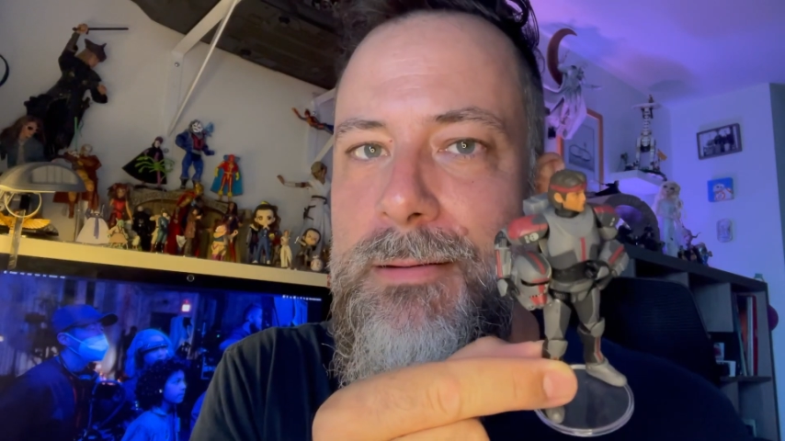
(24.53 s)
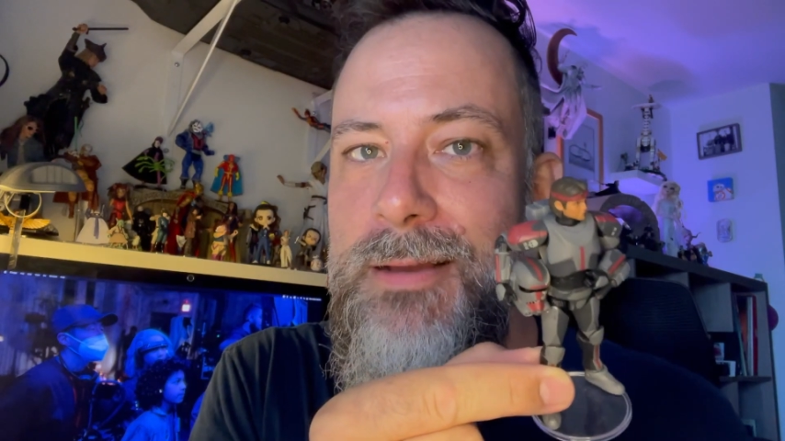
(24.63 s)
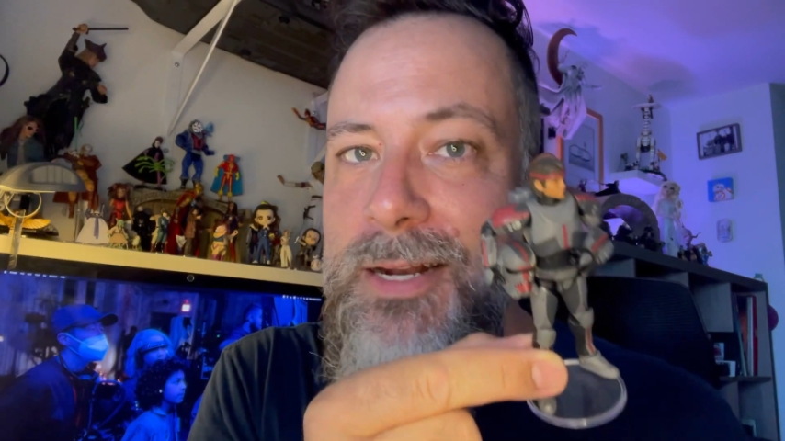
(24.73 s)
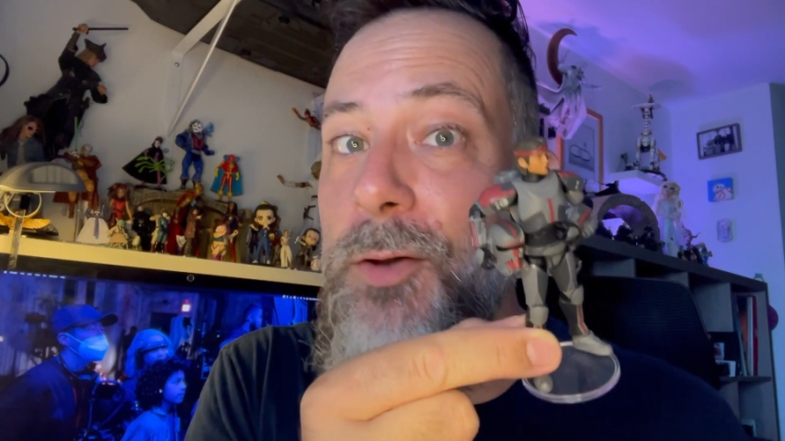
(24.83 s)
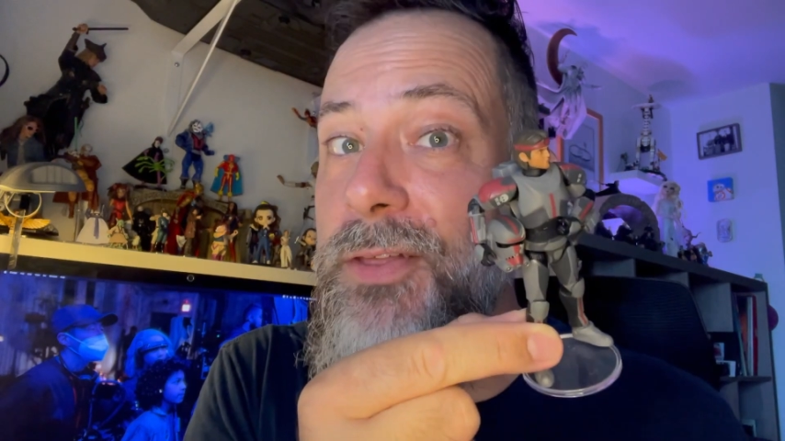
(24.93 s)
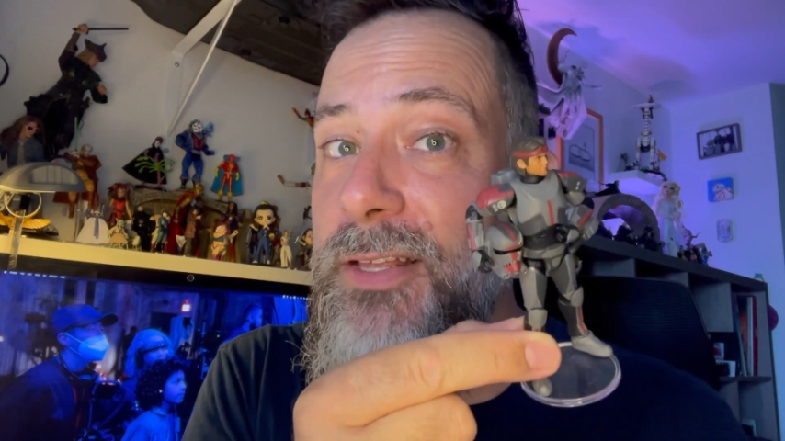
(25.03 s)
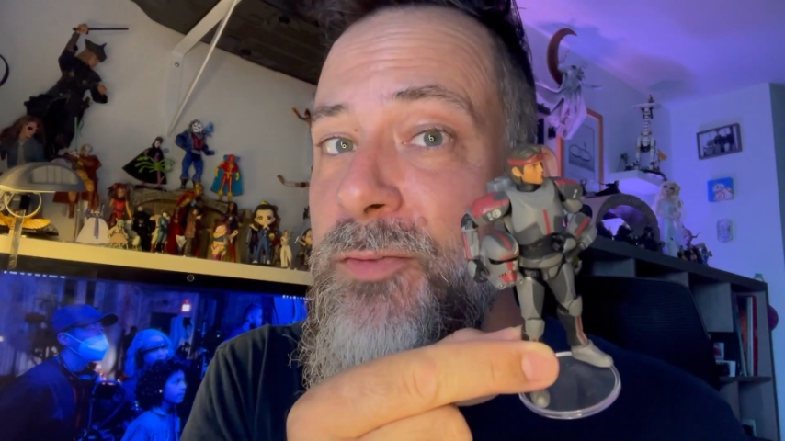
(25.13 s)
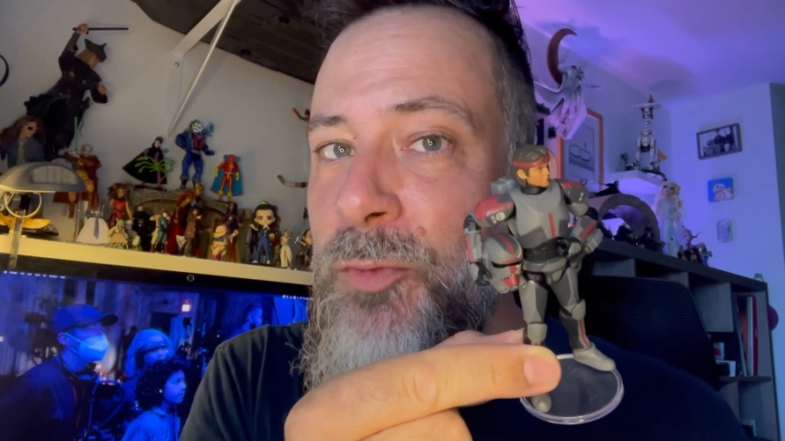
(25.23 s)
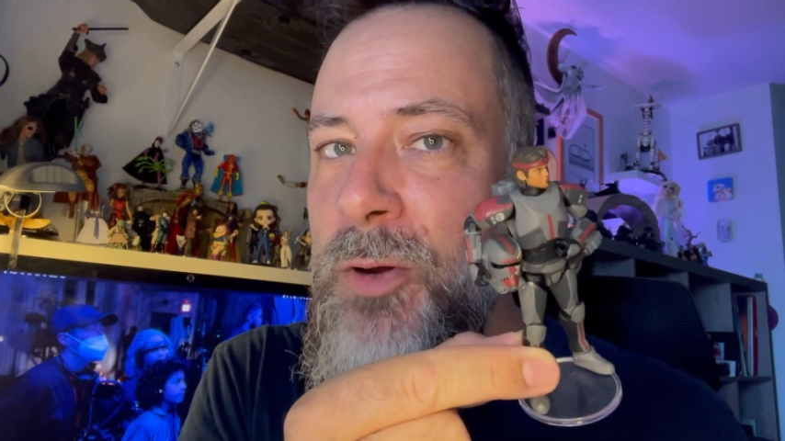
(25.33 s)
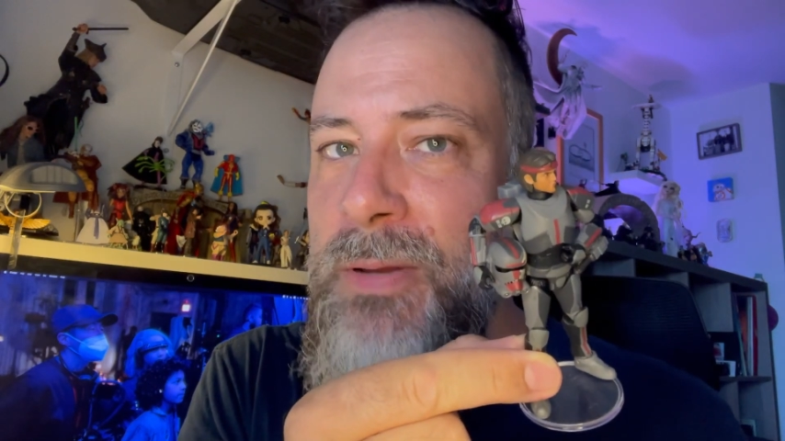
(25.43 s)
I know they did the
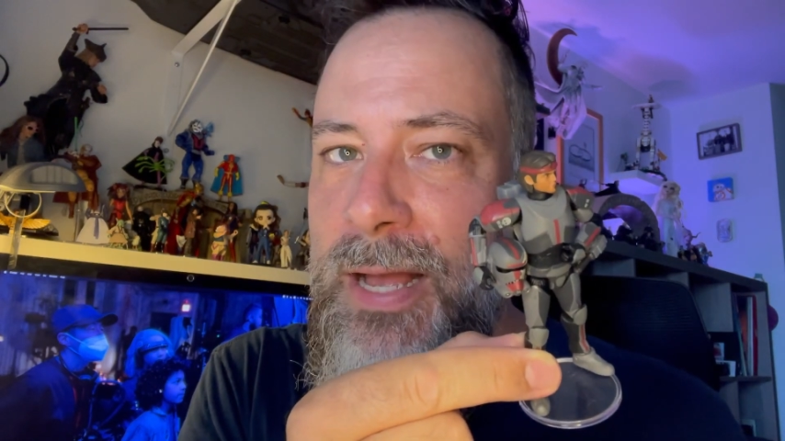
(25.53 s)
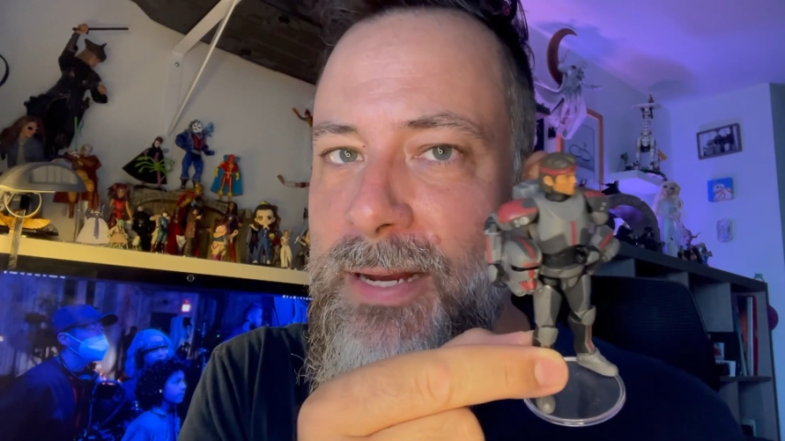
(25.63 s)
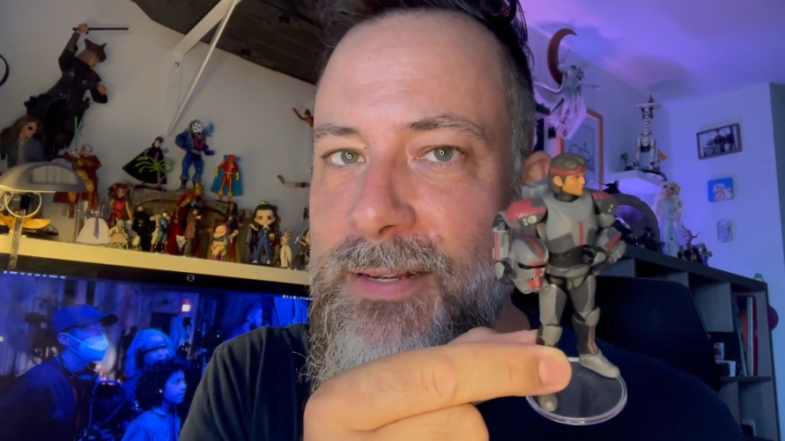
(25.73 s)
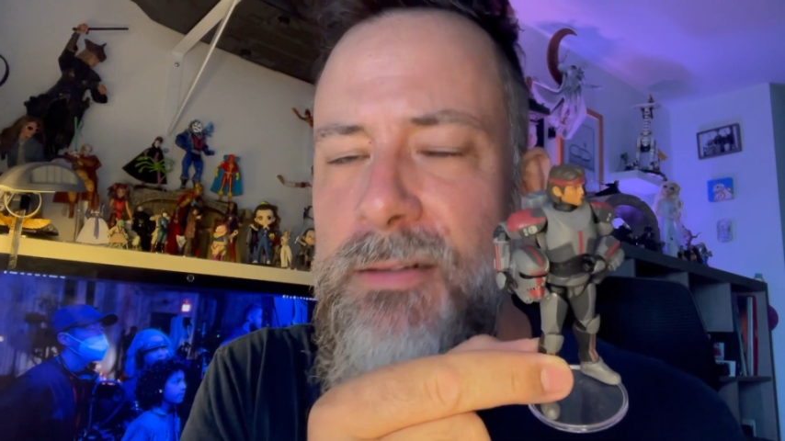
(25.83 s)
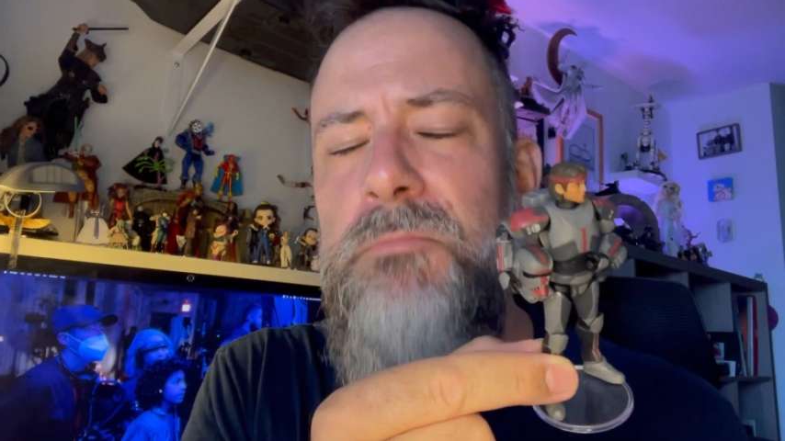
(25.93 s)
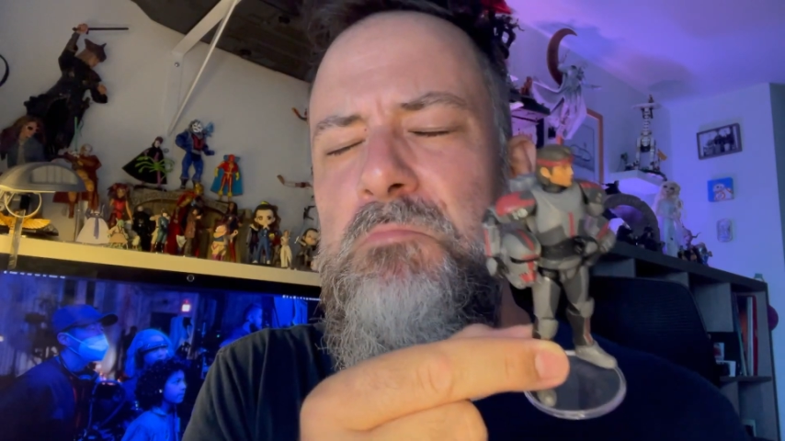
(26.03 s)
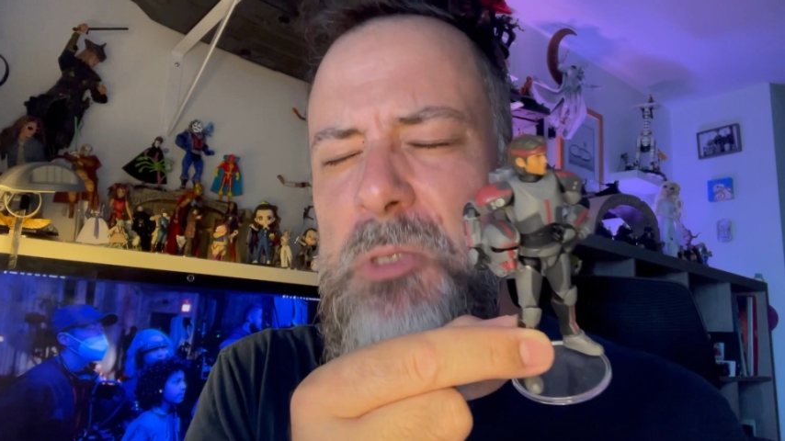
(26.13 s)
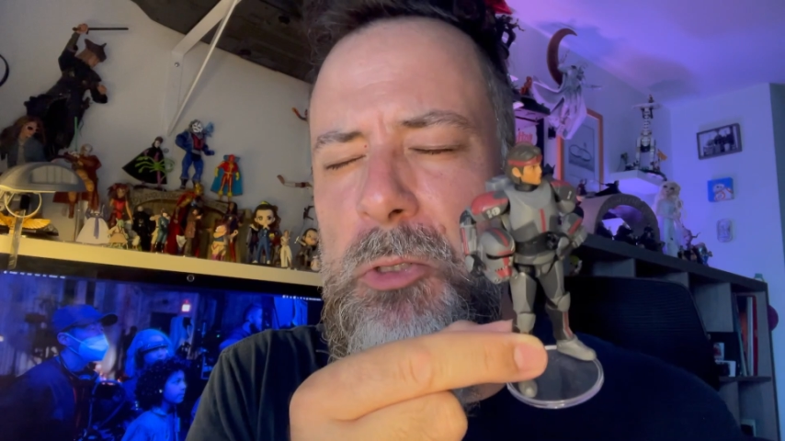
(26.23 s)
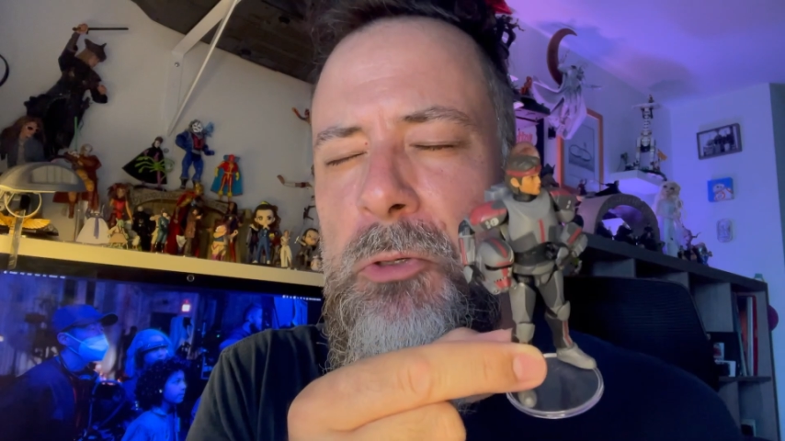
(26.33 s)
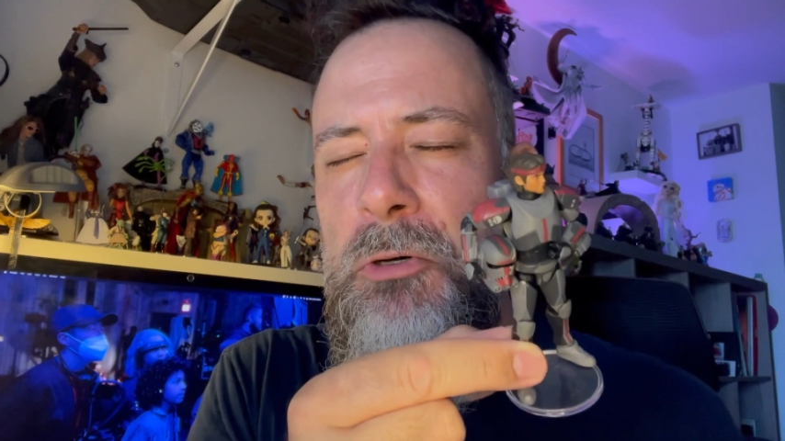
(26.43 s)
4-pack.
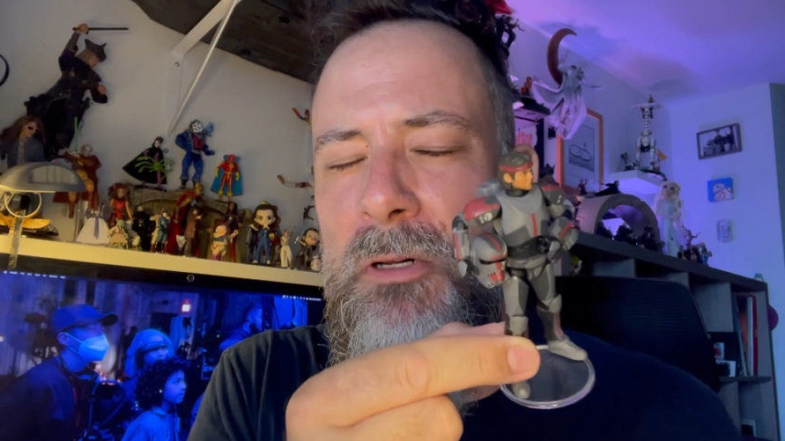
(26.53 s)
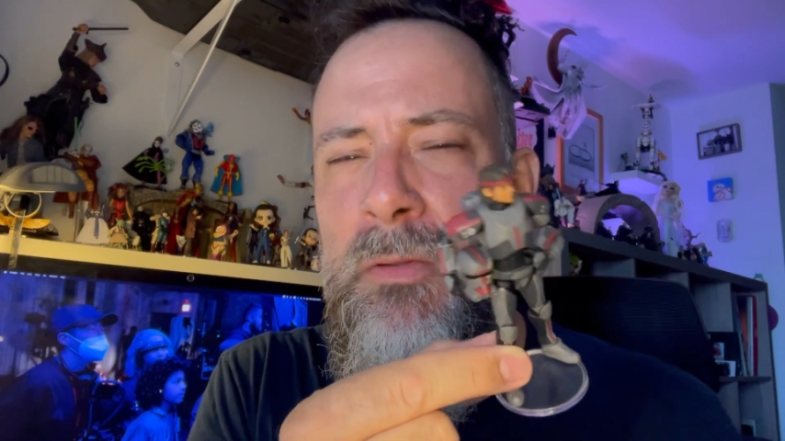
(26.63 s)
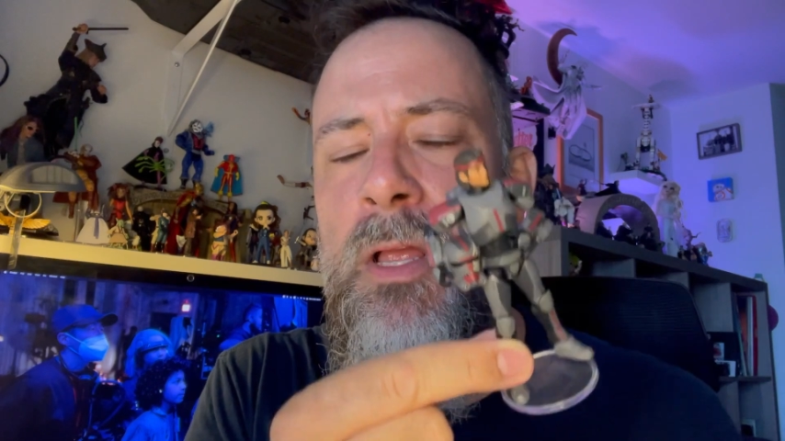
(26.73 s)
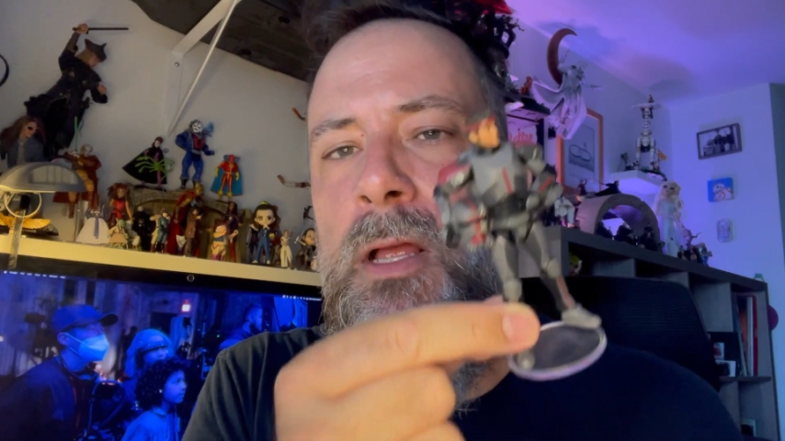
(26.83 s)
Cool.